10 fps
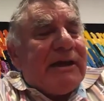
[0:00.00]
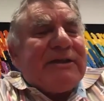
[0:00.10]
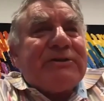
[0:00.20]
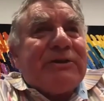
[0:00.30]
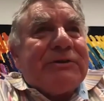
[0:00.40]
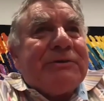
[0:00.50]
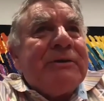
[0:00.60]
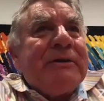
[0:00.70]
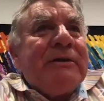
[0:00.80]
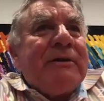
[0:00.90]
And so
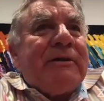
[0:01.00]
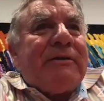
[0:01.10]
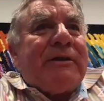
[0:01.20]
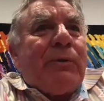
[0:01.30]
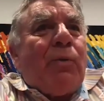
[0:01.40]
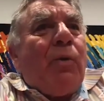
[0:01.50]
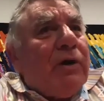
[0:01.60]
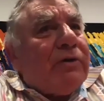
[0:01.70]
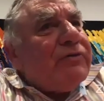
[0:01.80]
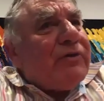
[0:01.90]
there
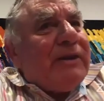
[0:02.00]
was,